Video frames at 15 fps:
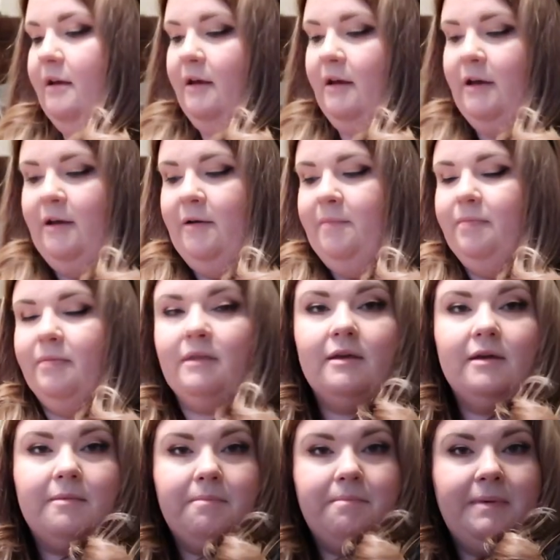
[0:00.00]
um,
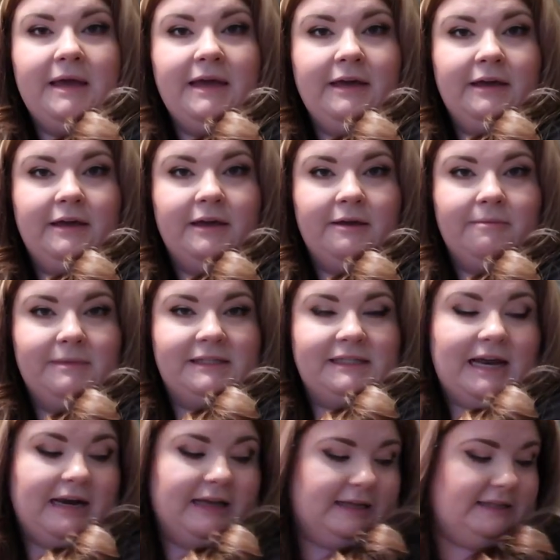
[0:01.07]
pink
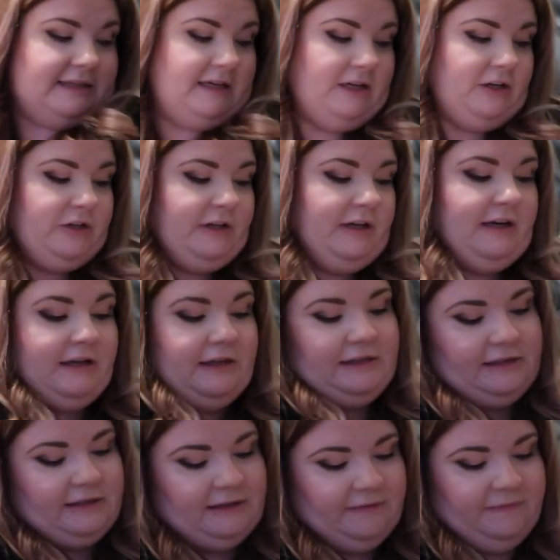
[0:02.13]
Metallica
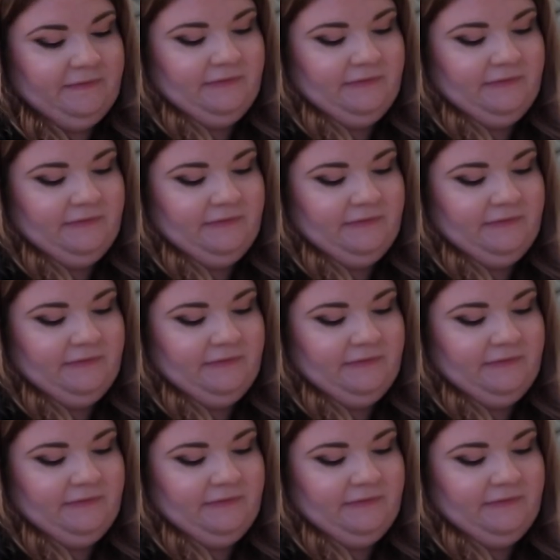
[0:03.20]
t-shirt